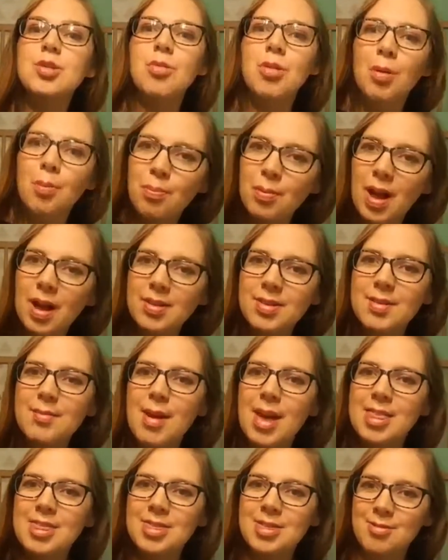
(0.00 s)
you will blossom
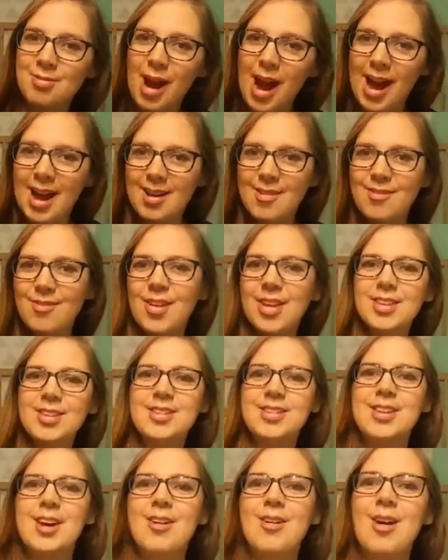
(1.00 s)
and thrive.
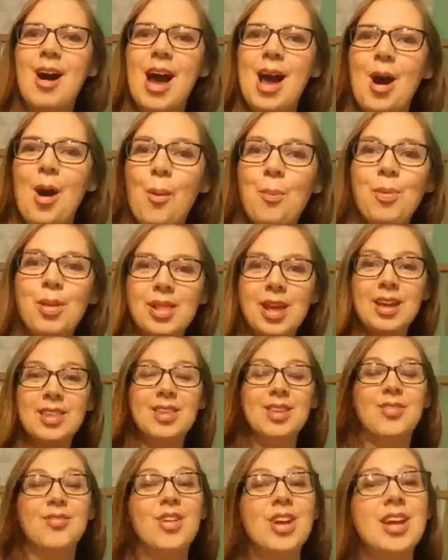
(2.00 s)
So I hope you like
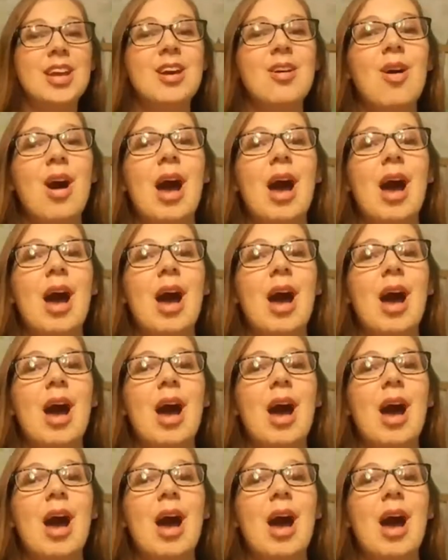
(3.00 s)
this video.